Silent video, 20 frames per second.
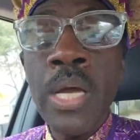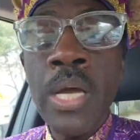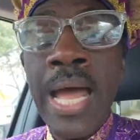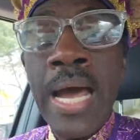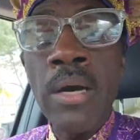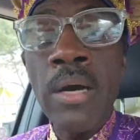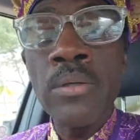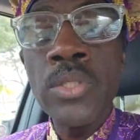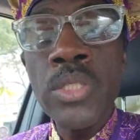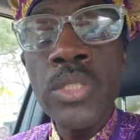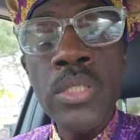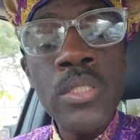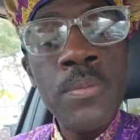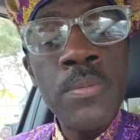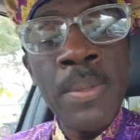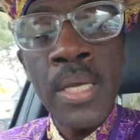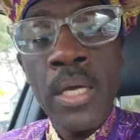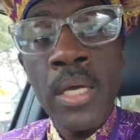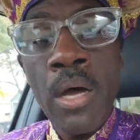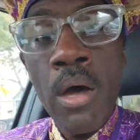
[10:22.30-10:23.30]
how she's
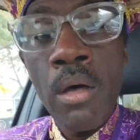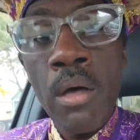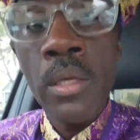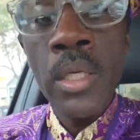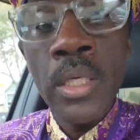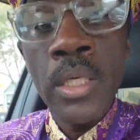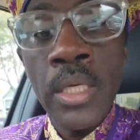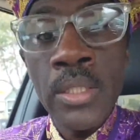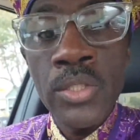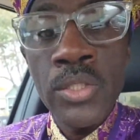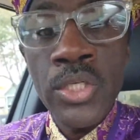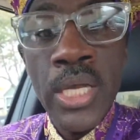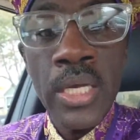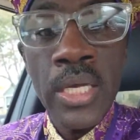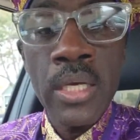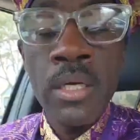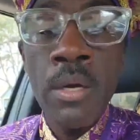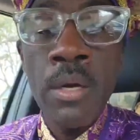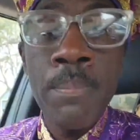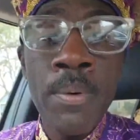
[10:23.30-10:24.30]
been calling and
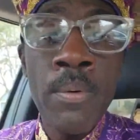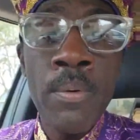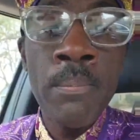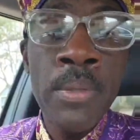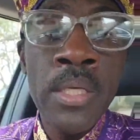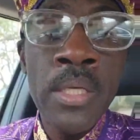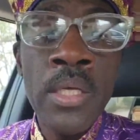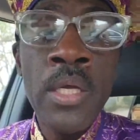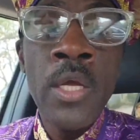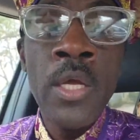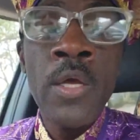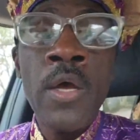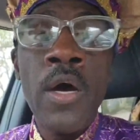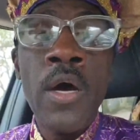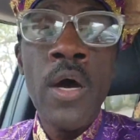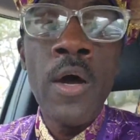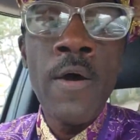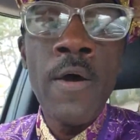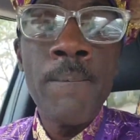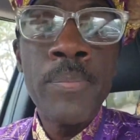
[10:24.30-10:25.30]
checking up on me
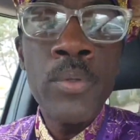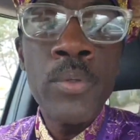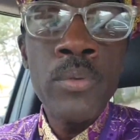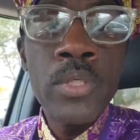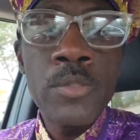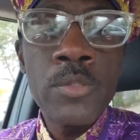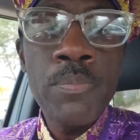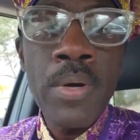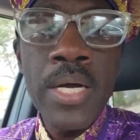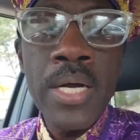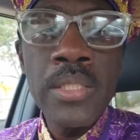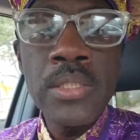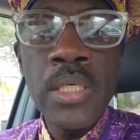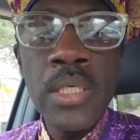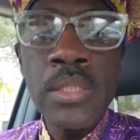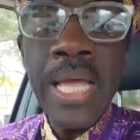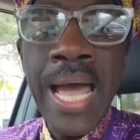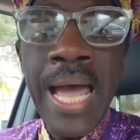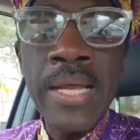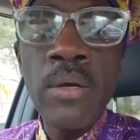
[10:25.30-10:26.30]
through this
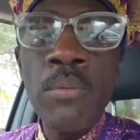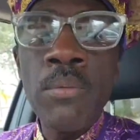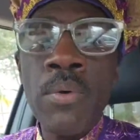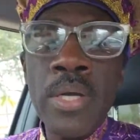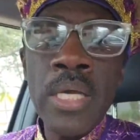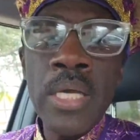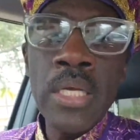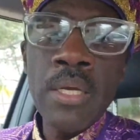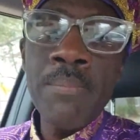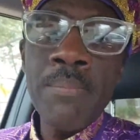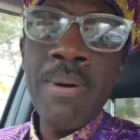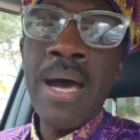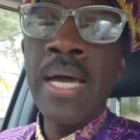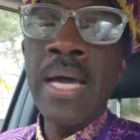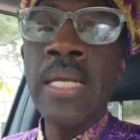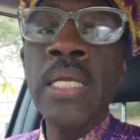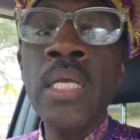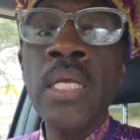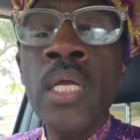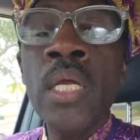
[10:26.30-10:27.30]
process. I don't want
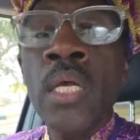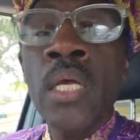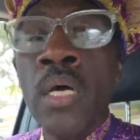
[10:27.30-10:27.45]
anybody